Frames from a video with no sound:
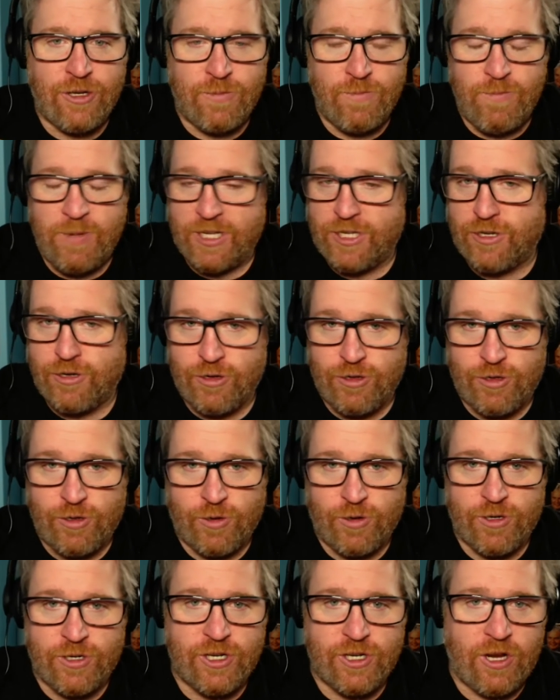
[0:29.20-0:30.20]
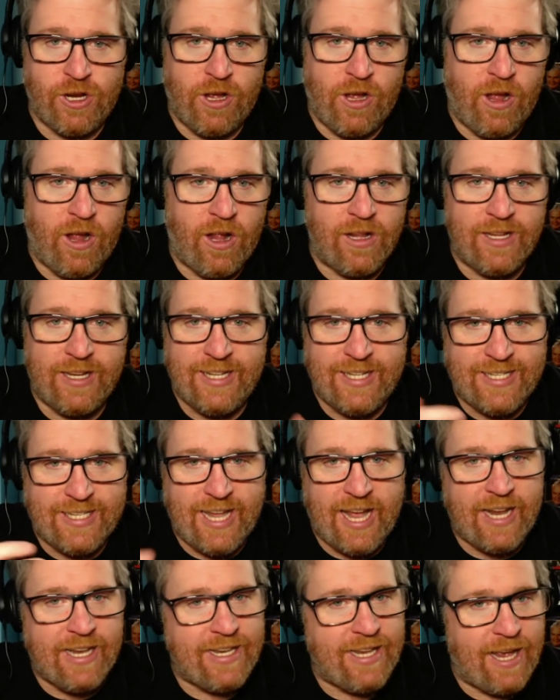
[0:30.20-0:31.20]
Mr. George Chahal. He
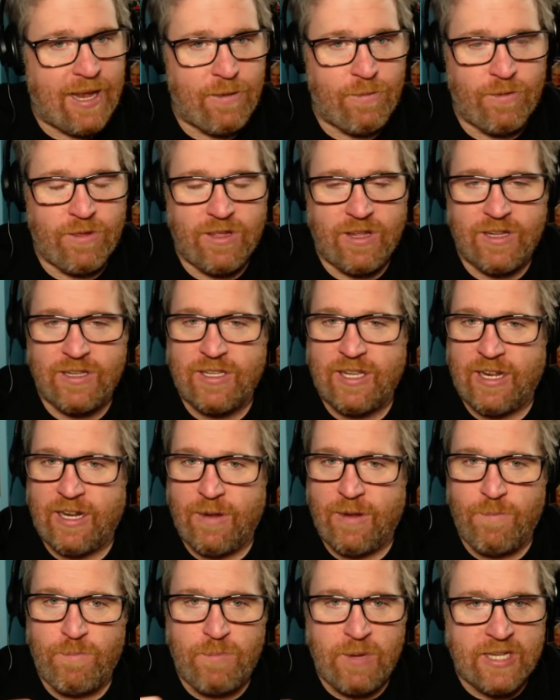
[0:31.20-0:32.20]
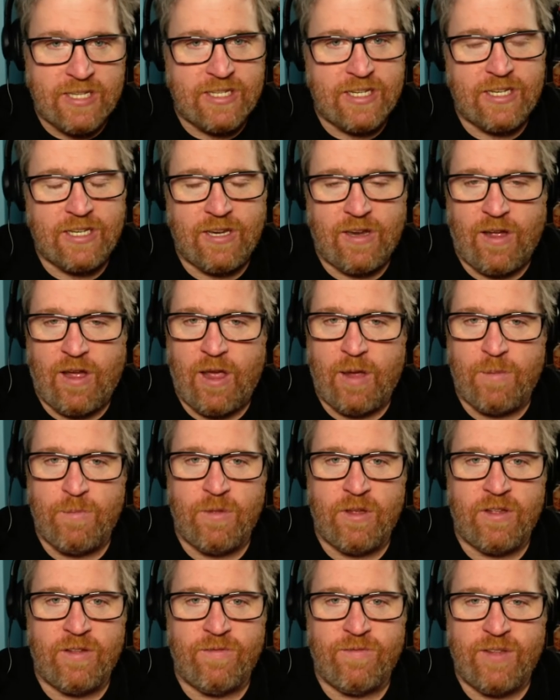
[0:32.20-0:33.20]
sat down with us in a busy time
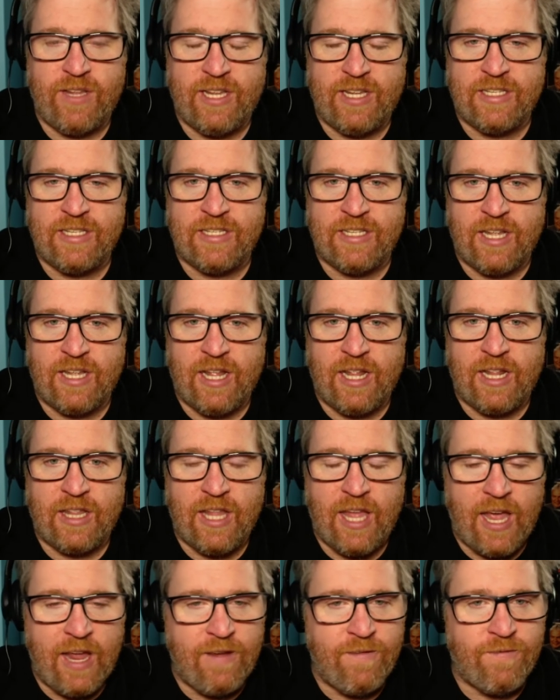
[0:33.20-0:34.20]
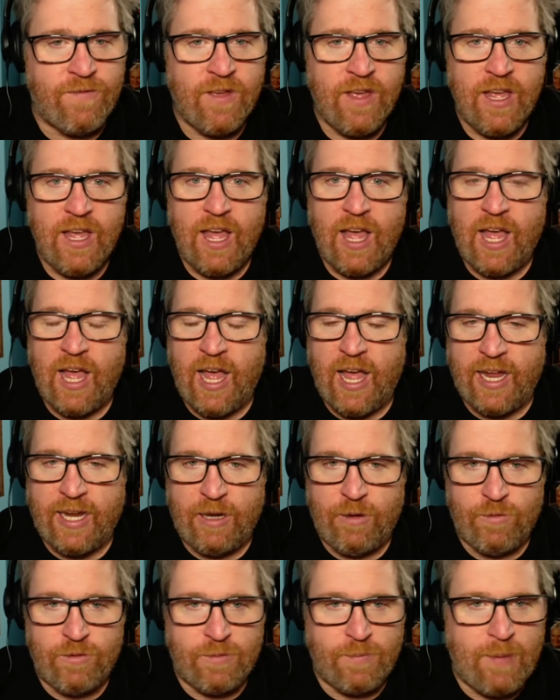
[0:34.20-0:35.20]
of his life.
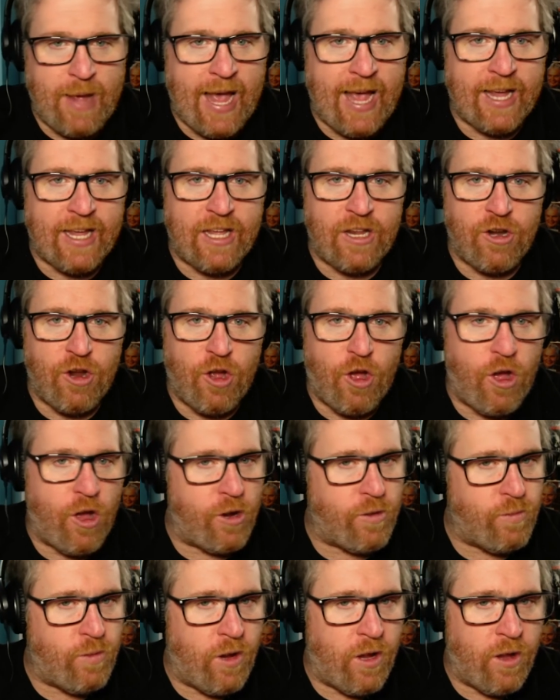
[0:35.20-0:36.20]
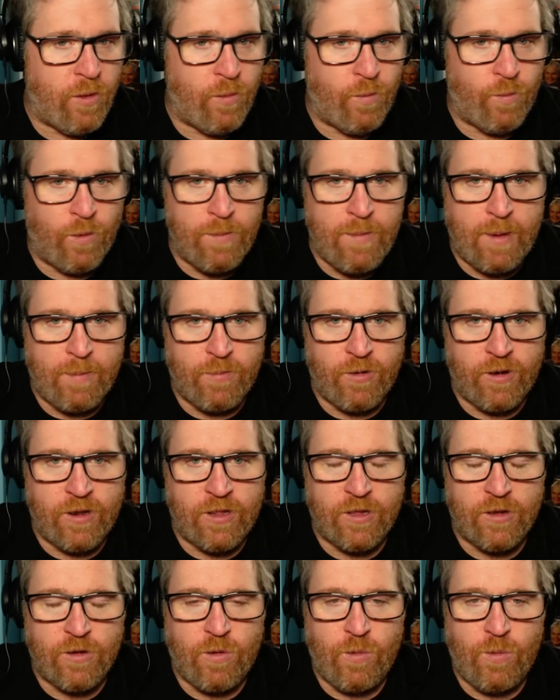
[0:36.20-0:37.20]
He was back in Ottawa remembering
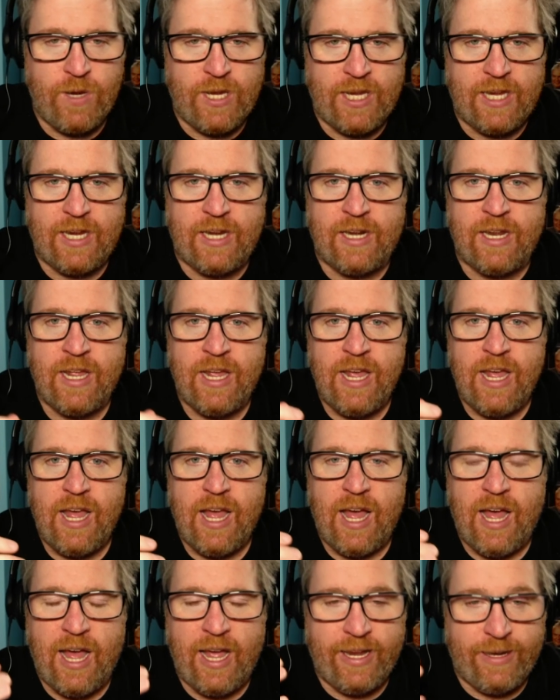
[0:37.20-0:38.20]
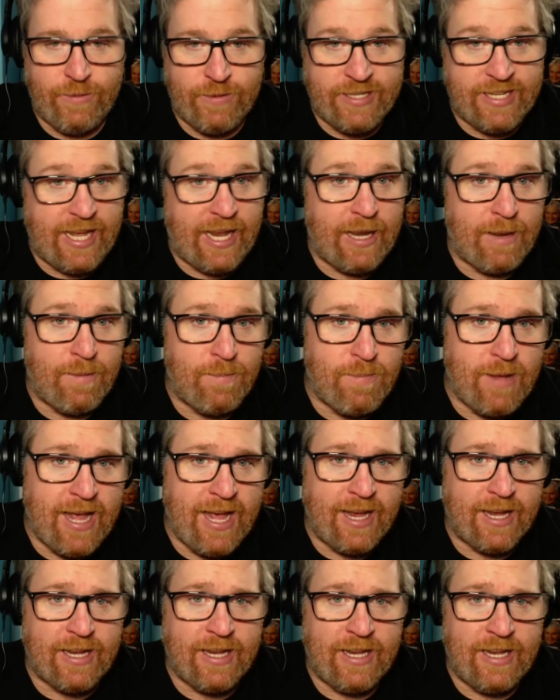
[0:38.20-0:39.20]
the Queen. He was getting
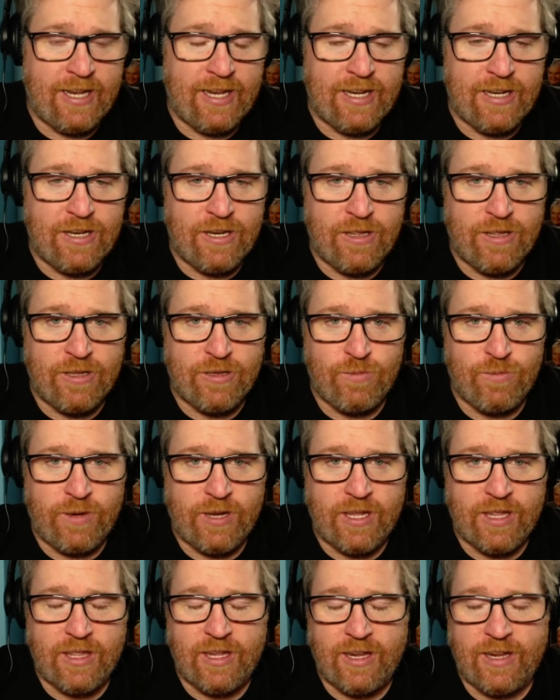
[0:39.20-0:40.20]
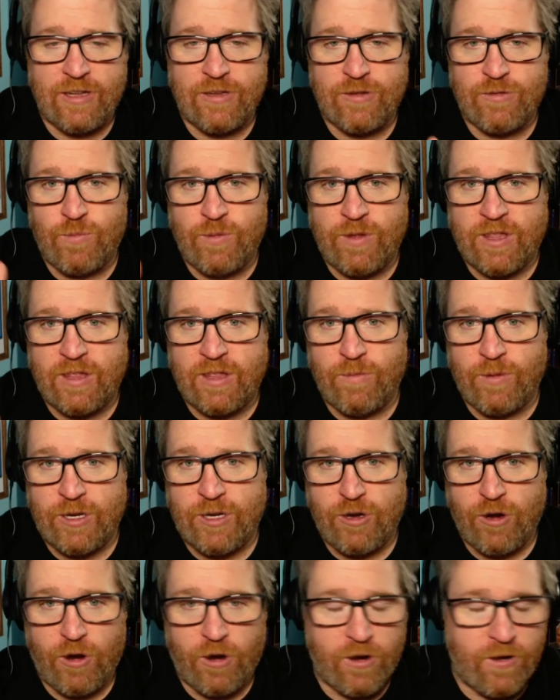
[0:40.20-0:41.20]
back into the swing of things with the
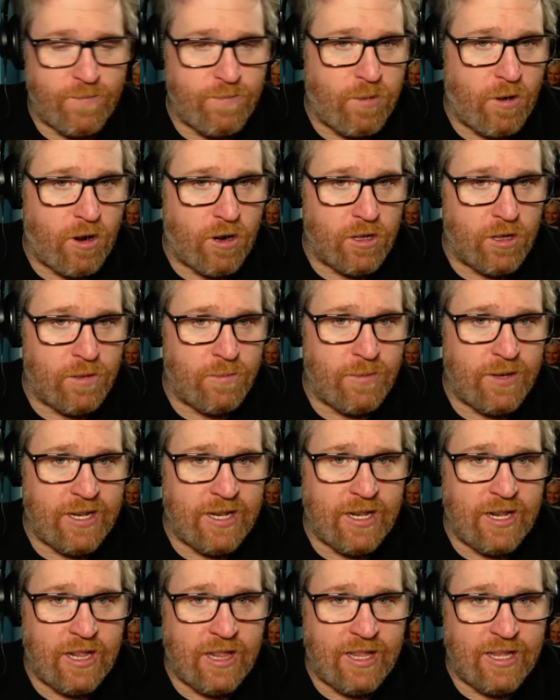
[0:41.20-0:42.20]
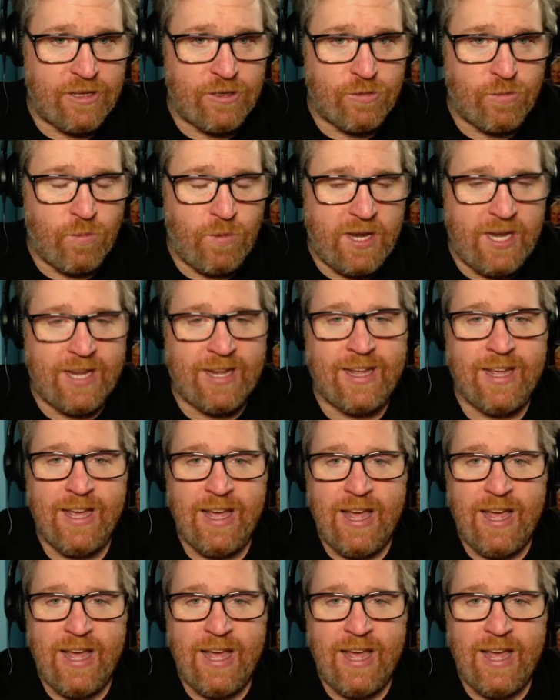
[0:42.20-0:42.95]
return of Parliament this week.